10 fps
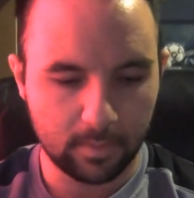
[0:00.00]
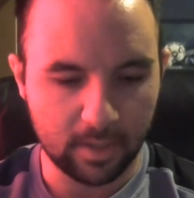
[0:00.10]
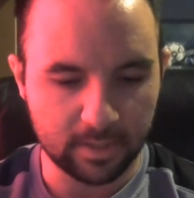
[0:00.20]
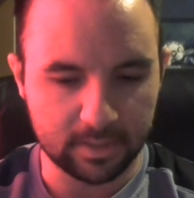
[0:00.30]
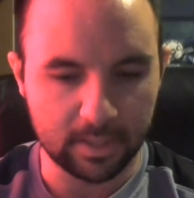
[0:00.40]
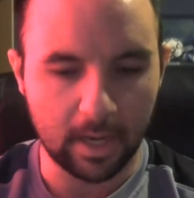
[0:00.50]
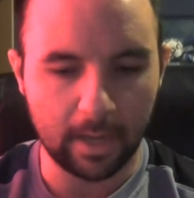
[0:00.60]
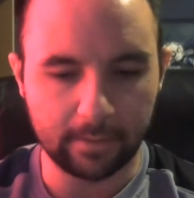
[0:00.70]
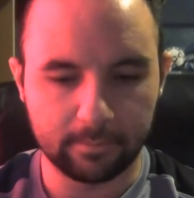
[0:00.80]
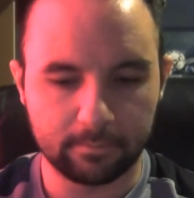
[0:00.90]
it's
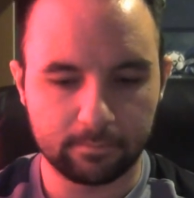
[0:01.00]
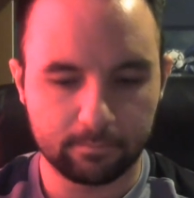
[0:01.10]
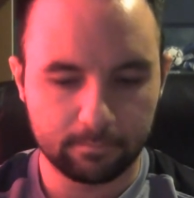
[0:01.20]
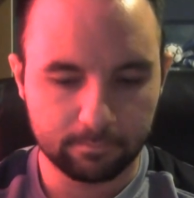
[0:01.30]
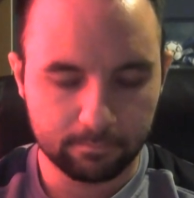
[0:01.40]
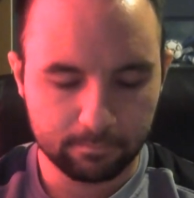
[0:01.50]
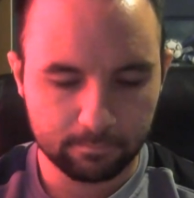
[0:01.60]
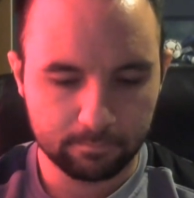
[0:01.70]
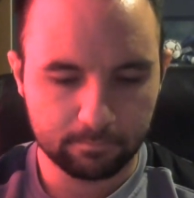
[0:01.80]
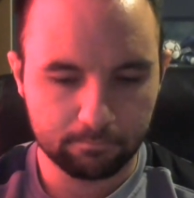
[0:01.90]
not
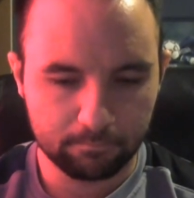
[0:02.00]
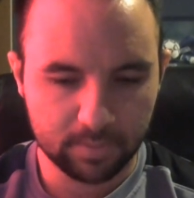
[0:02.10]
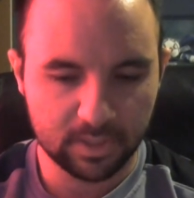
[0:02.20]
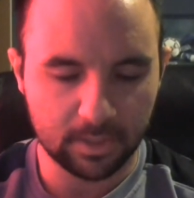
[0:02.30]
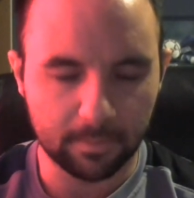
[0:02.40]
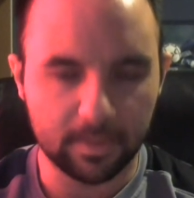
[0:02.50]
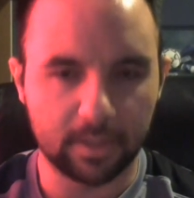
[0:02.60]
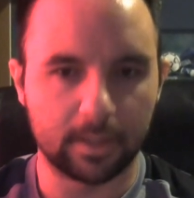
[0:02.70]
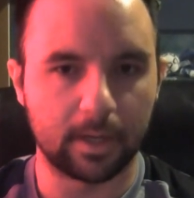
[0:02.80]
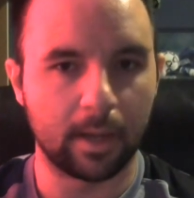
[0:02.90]

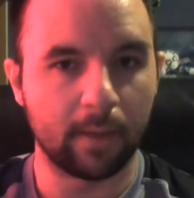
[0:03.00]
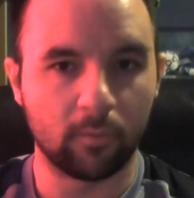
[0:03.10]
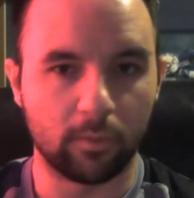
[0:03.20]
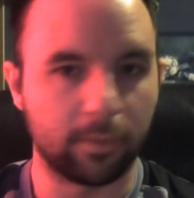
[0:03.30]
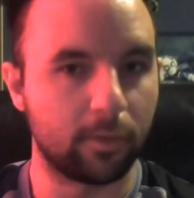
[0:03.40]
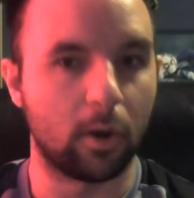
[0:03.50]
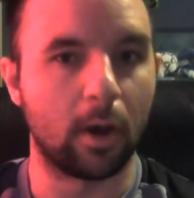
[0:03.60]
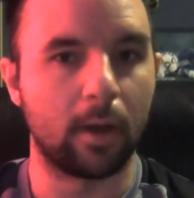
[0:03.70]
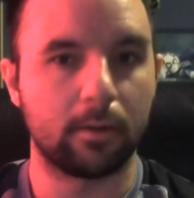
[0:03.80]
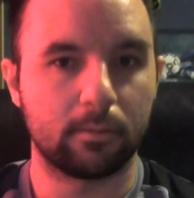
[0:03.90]
something that I ever
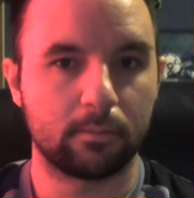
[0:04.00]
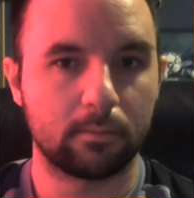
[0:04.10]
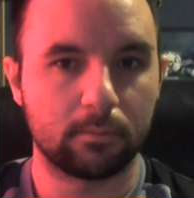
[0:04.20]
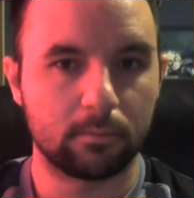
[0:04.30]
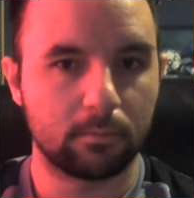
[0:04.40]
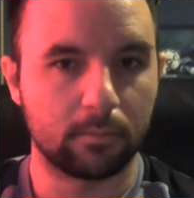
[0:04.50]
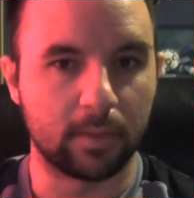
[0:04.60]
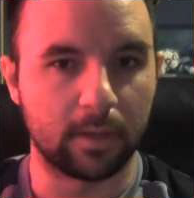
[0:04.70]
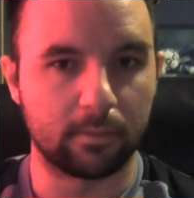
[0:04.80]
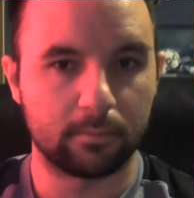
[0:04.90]
thought
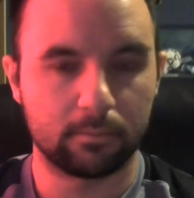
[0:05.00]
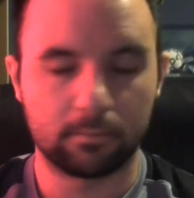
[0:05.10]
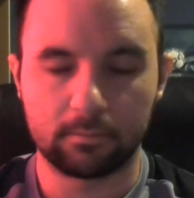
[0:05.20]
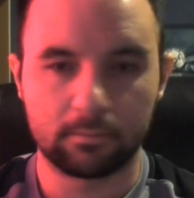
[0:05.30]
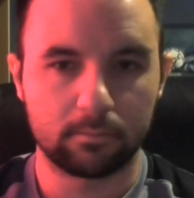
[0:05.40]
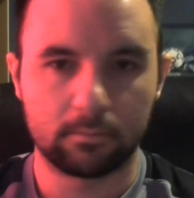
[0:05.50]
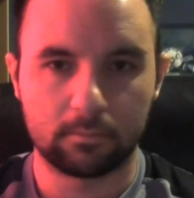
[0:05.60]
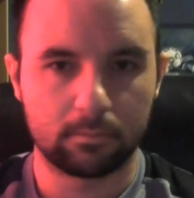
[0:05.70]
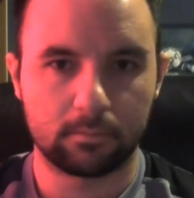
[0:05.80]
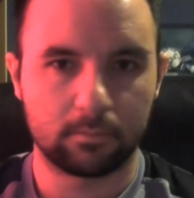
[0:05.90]
that
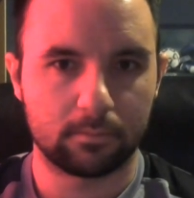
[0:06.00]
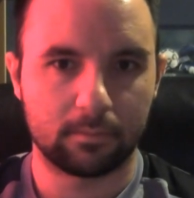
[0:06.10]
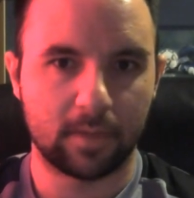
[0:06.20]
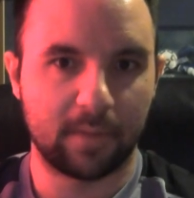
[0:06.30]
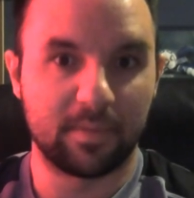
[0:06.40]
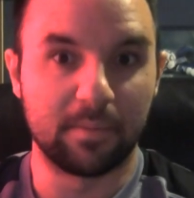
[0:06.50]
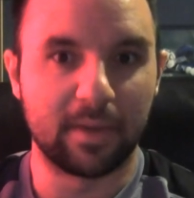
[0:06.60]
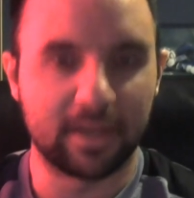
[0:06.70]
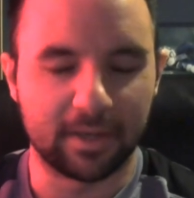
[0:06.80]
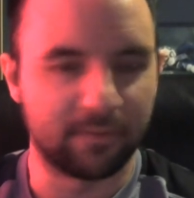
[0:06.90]
I'd be
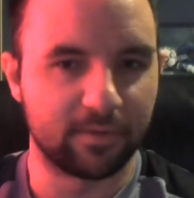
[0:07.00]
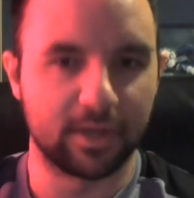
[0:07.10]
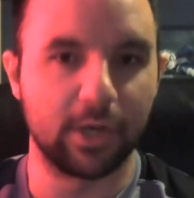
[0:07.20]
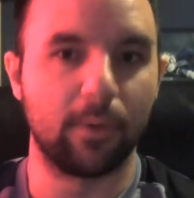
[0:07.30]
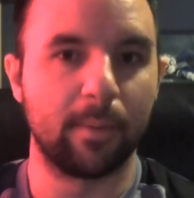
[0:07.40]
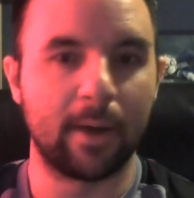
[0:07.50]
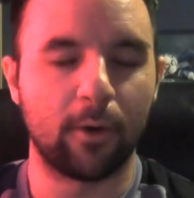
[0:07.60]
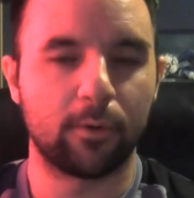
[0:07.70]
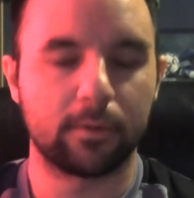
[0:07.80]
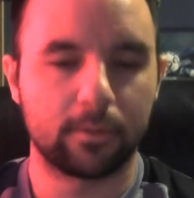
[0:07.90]
making a video
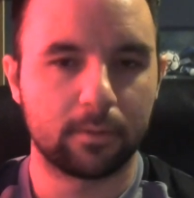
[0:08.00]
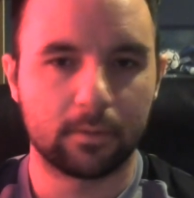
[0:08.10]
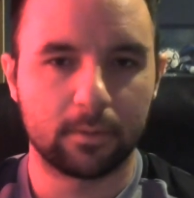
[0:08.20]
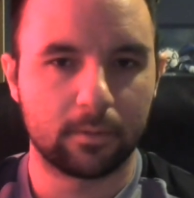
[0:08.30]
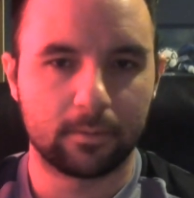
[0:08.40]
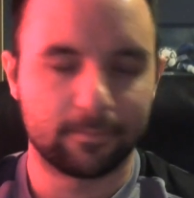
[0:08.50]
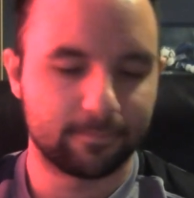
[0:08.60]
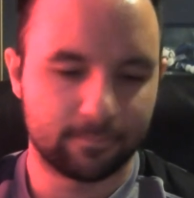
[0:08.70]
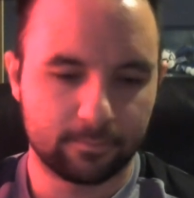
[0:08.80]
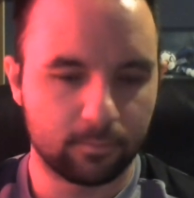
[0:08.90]
about
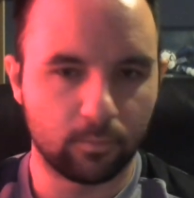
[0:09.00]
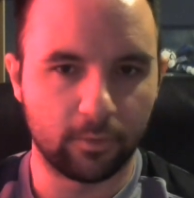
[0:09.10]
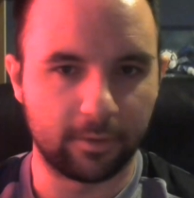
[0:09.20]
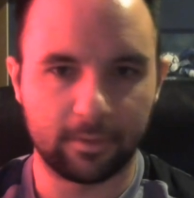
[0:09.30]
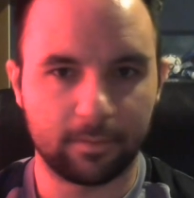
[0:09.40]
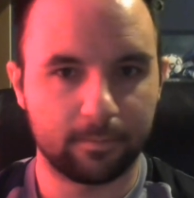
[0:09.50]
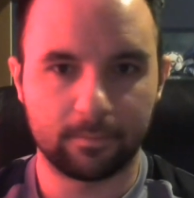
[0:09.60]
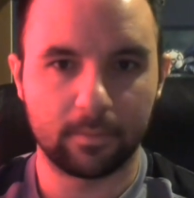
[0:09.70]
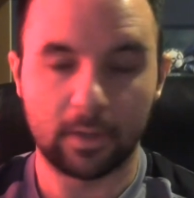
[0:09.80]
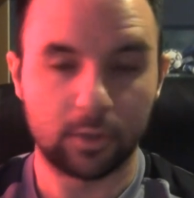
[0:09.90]
with
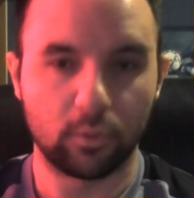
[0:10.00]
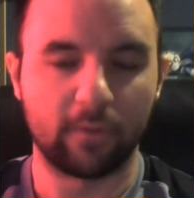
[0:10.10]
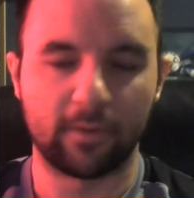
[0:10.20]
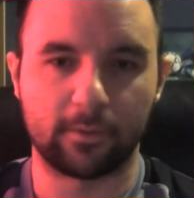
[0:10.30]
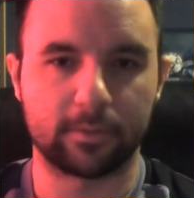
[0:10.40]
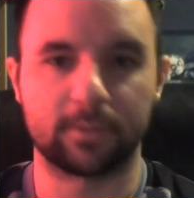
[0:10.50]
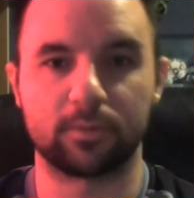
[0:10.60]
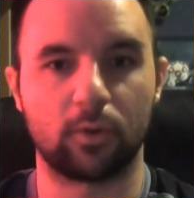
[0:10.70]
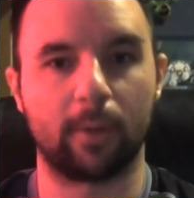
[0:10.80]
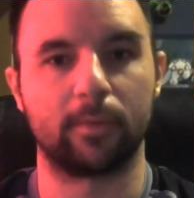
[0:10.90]
a 1,200
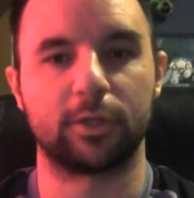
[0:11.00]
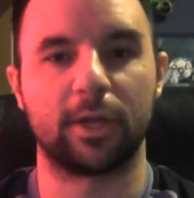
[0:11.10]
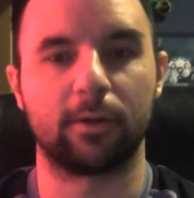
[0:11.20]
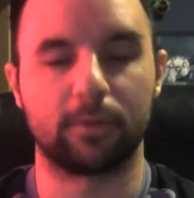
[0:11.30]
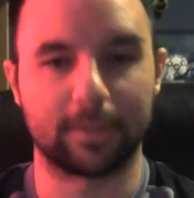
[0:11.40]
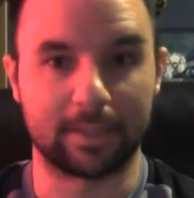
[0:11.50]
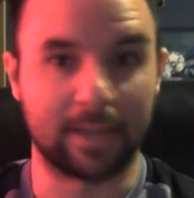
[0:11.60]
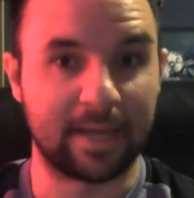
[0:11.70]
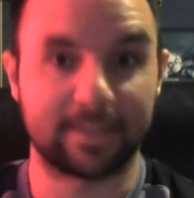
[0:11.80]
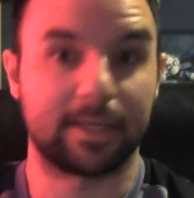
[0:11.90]
subscriber channel, because the
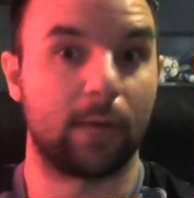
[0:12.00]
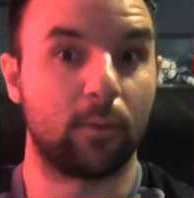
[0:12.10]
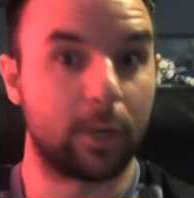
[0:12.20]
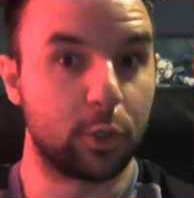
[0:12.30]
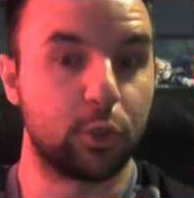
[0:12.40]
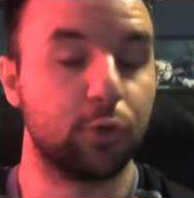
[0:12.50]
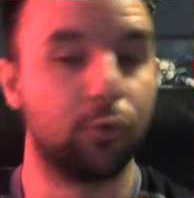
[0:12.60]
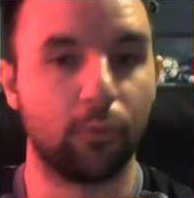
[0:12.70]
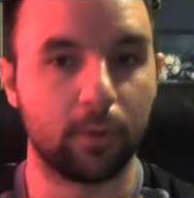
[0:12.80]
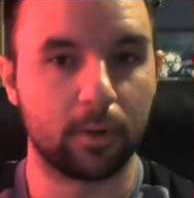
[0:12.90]
last thing I want to
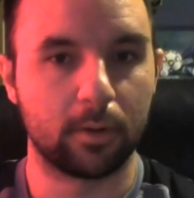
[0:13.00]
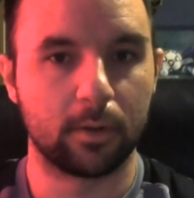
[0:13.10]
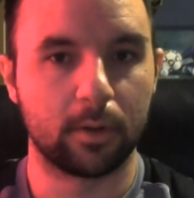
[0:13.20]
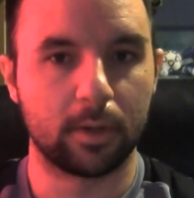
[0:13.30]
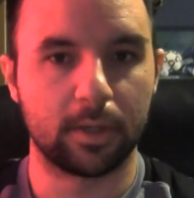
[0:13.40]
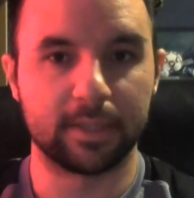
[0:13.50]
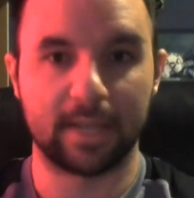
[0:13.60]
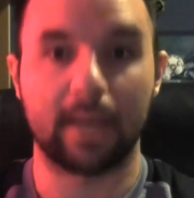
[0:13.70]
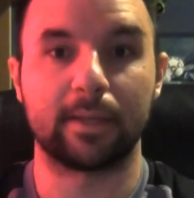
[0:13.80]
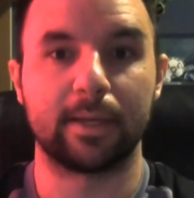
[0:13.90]
do is
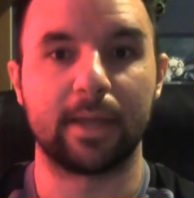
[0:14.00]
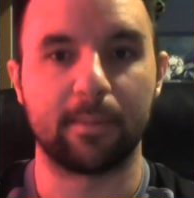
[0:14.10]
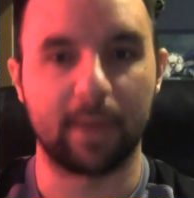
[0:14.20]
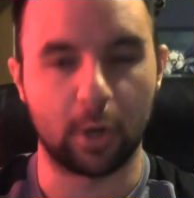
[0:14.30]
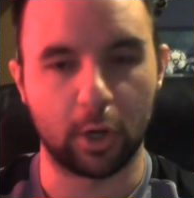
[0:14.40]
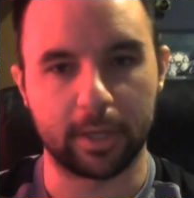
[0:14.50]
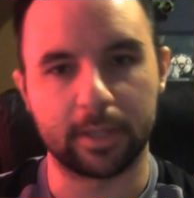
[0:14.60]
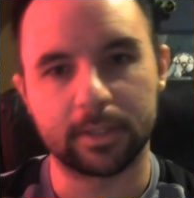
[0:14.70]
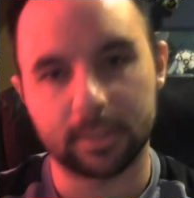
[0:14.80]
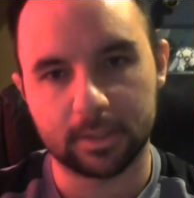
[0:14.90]
alienate my
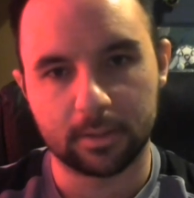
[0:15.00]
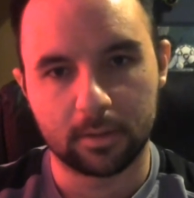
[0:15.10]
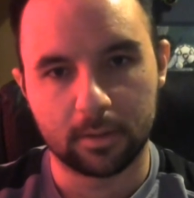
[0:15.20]
audience.